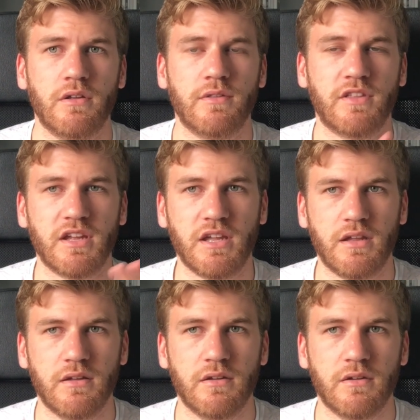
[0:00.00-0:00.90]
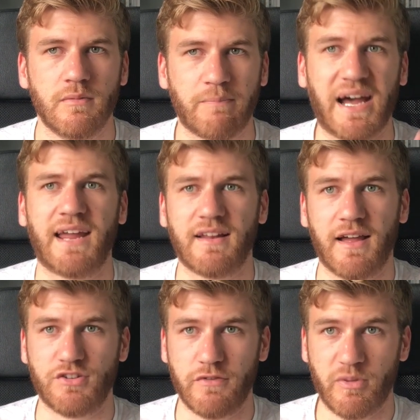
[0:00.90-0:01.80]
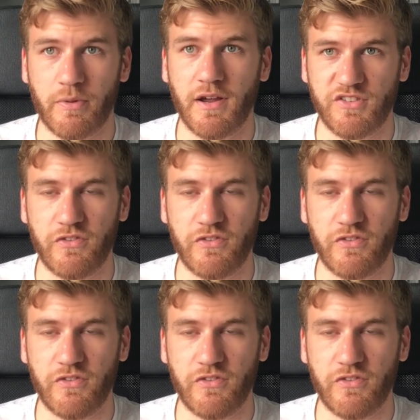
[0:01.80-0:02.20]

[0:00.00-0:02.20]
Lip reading: the backlash of the price of